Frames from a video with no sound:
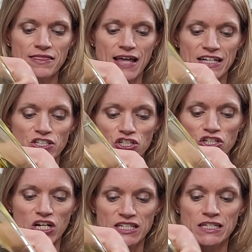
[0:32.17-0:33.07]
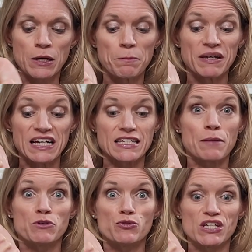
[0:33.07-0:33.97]
That's just because
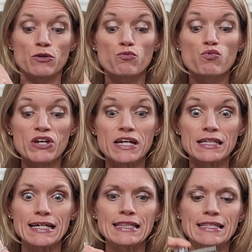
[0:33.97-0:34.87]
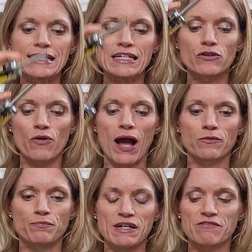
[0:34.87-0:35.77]
I'm using really lean
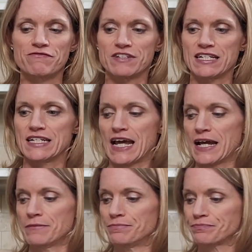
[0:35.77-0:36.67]
ground beef today.